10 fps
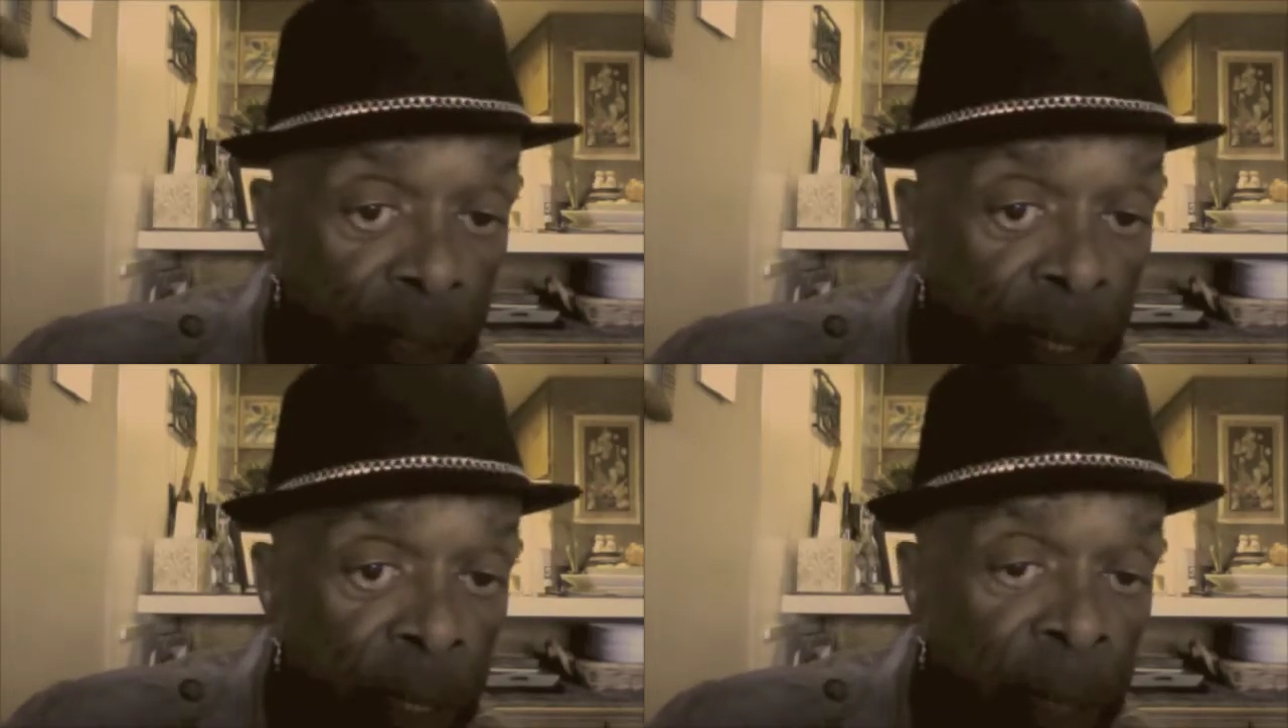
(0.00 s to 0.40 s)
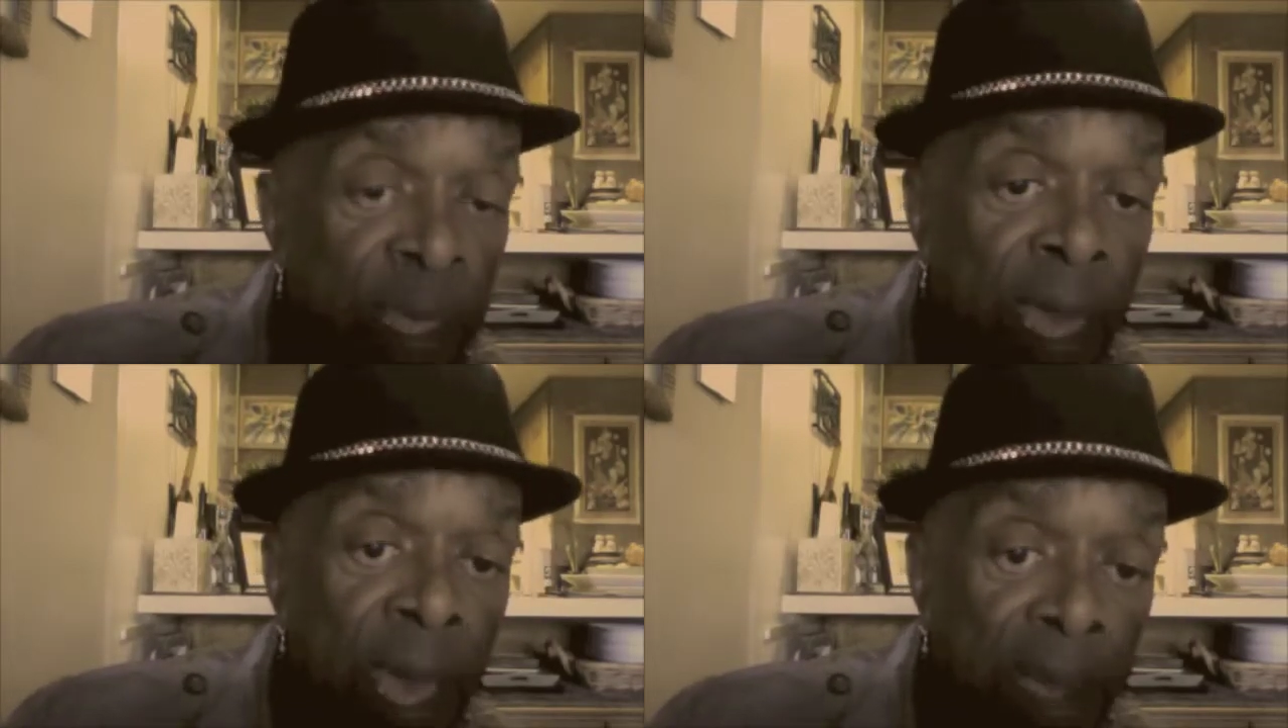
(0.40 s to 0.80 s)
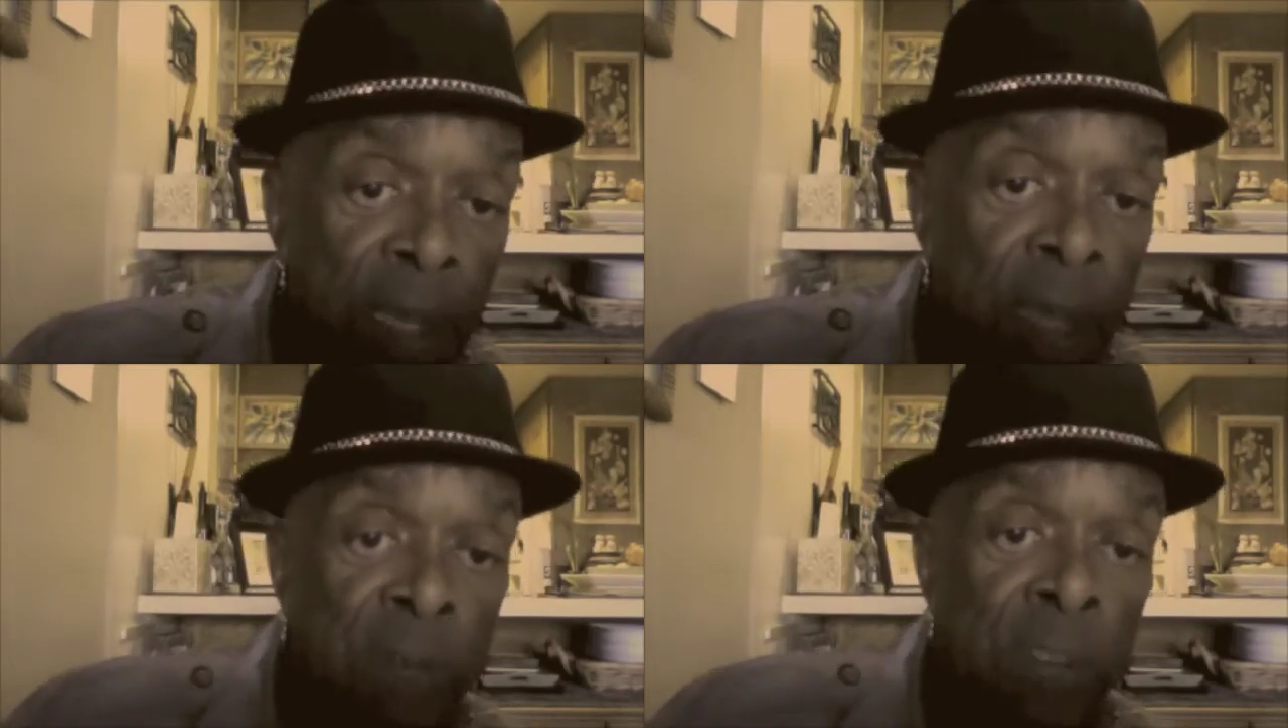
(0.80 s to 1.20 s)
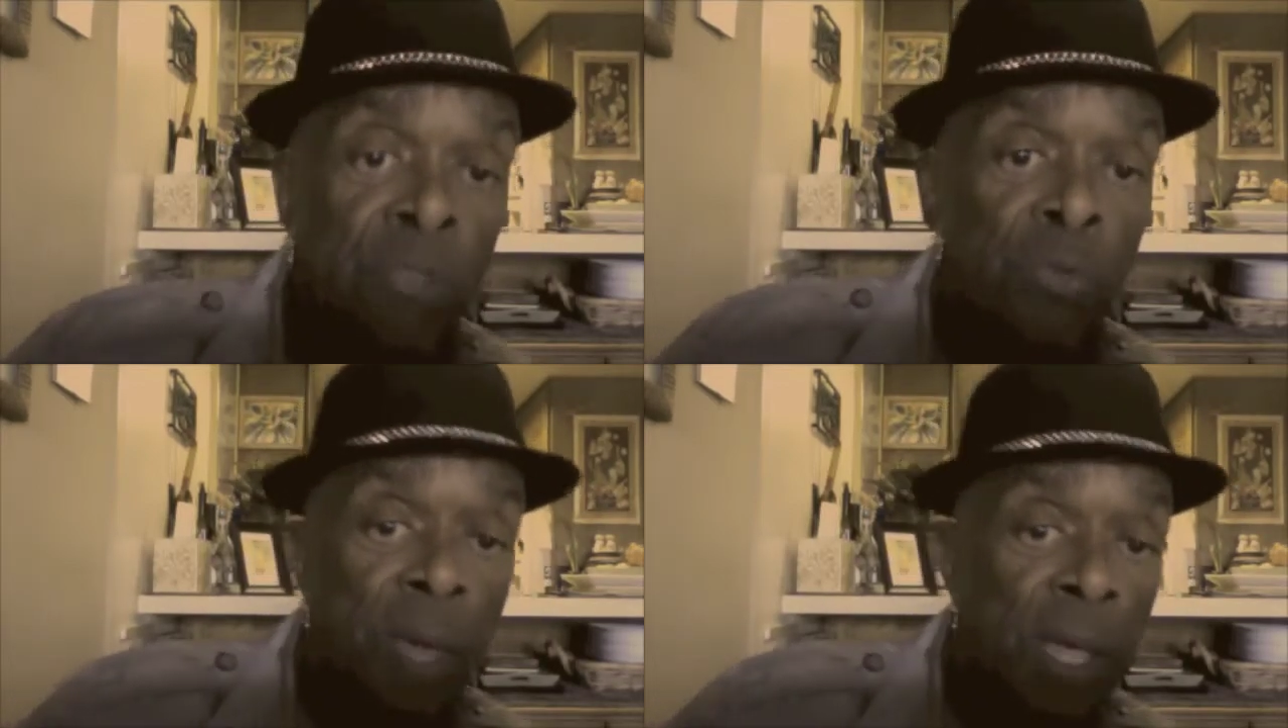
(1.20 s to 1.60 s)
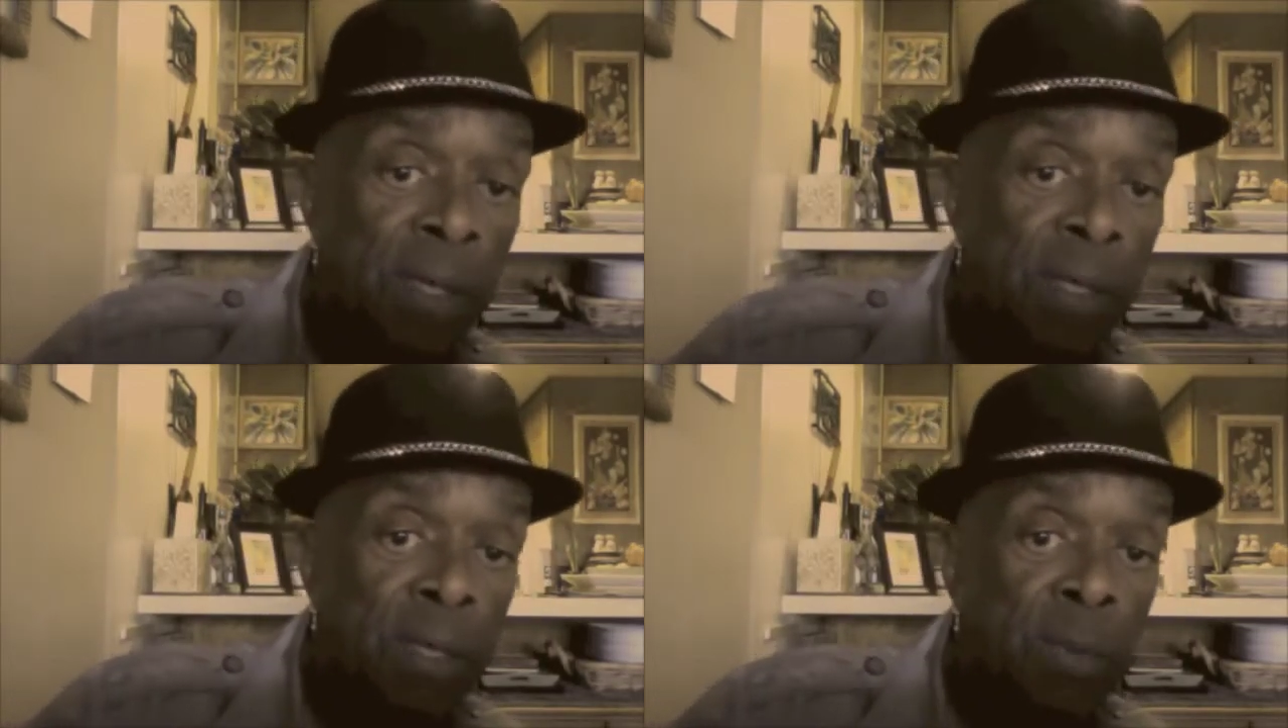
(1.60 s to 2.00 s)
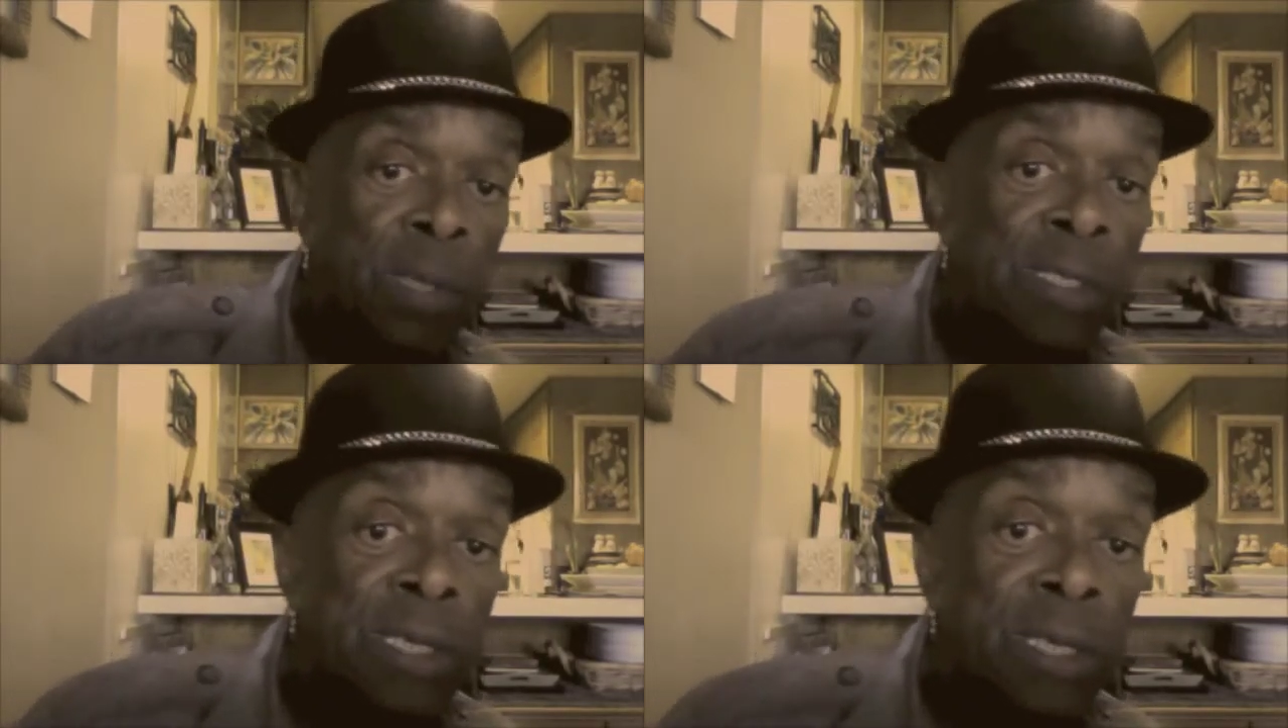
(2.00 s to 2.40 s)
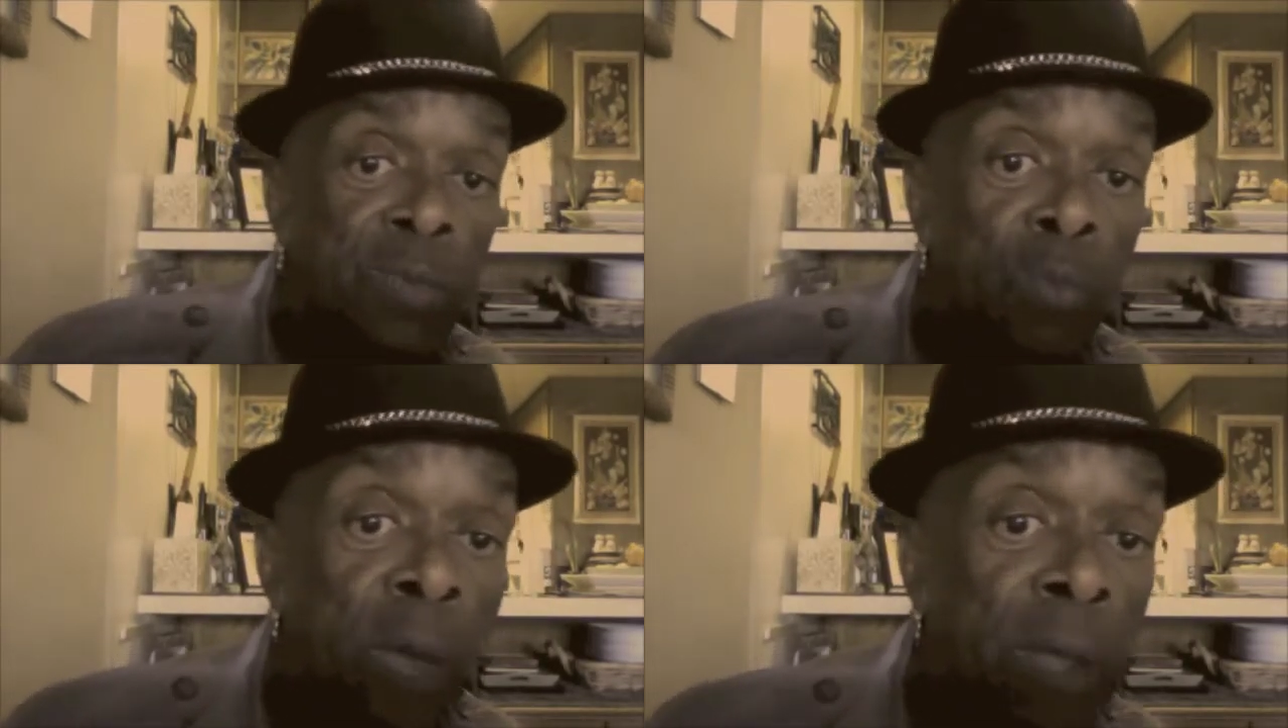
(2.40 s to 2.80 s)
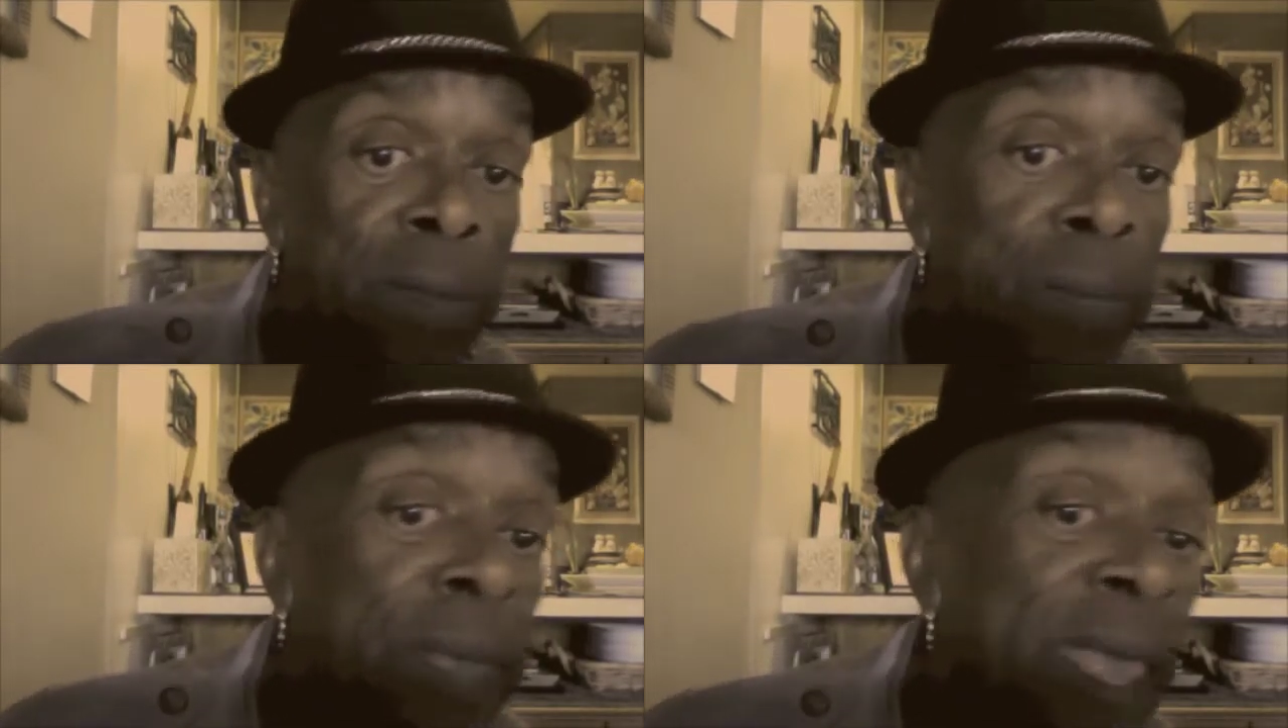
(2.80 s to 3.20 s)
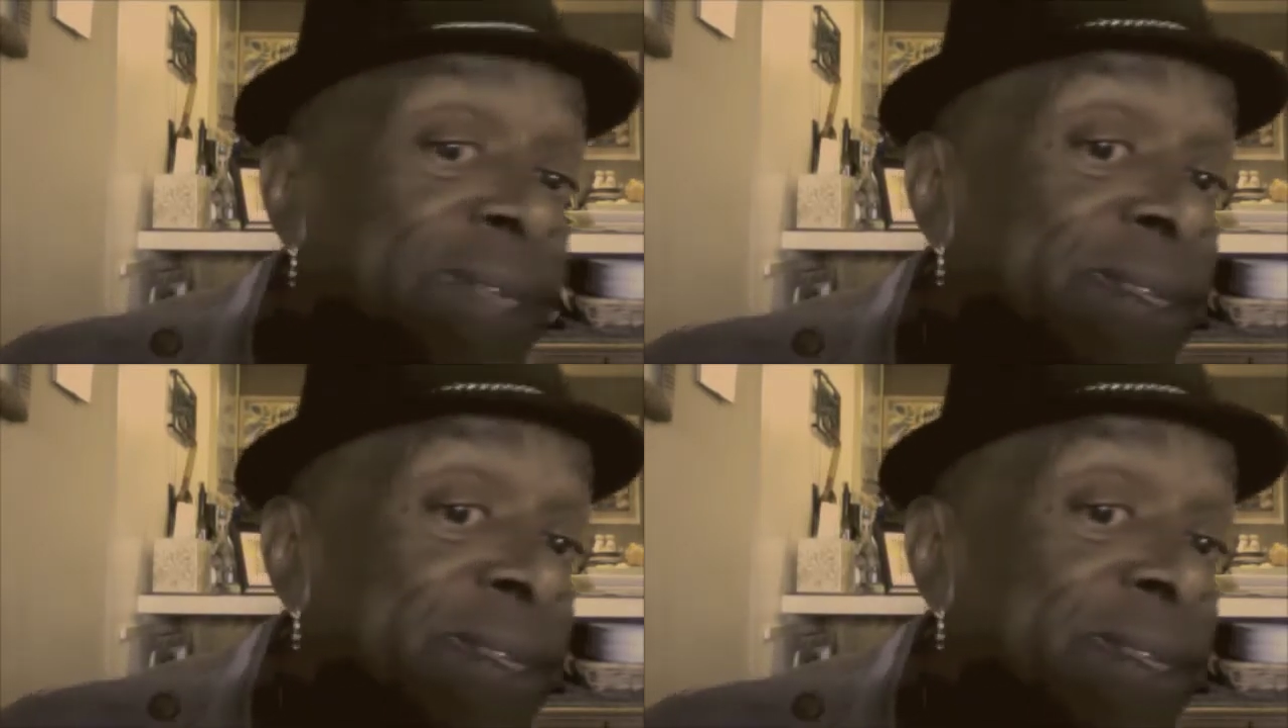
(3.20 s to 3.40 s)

the act of sensuality, which is what makes